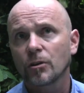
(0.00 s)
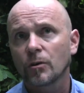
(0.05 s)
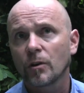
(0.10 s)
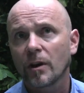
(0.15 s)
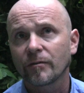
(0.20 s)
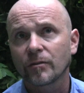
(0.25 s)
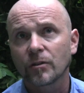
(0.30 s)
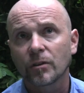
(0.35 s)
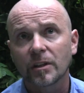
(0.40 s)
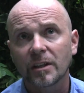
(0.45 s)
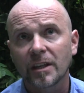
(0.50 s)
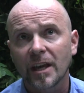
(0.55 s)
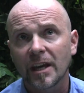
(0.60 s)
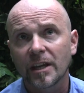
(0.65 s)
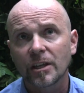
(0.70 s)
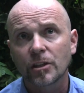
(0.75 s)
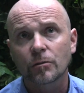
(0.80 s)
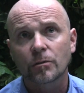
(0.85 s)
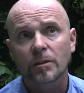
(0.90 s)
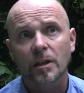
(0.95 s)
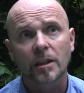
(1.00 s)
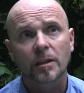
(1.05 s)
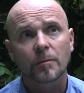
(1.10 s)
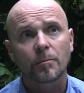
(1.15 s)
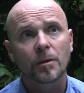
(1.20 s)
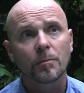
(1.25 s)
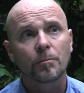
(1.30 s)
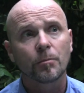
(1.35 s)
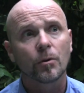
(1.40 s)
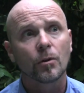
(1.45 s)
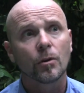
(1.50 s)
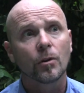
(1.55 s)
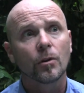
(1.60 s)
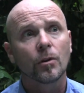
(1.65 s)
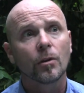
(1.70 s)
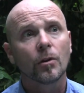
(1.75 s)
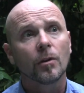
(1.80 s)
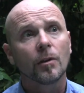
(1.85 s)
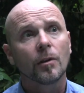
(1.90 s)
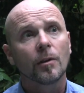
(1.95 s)
You have to engage with other people.
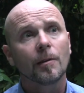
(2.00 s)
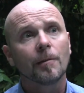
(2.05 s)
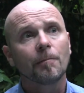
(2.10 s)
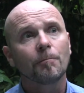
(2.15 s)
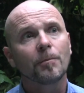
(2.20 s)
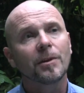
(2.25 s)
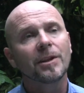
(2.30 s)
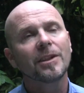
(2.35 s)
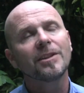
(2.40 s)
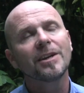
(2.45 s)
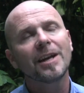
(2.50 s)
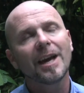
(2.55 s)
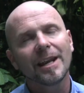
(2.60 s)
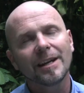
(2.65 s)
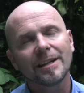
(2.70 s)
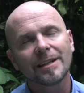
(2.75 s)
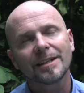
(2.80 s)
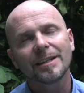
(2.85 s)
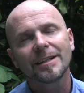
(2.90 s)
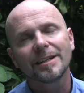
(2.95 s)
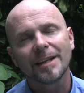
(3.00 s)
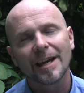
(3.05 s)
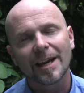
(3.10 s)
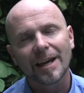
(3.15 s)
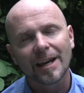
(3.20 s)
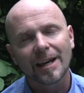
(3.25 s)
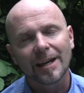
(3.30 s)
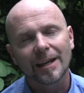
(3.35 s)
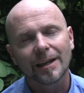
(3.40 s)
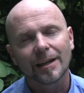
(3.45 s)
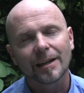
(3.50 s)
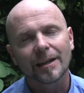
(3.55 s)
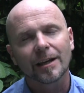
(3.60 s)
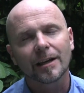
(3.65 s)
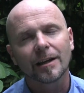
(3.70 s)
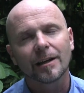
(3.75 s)
But at the end of the day,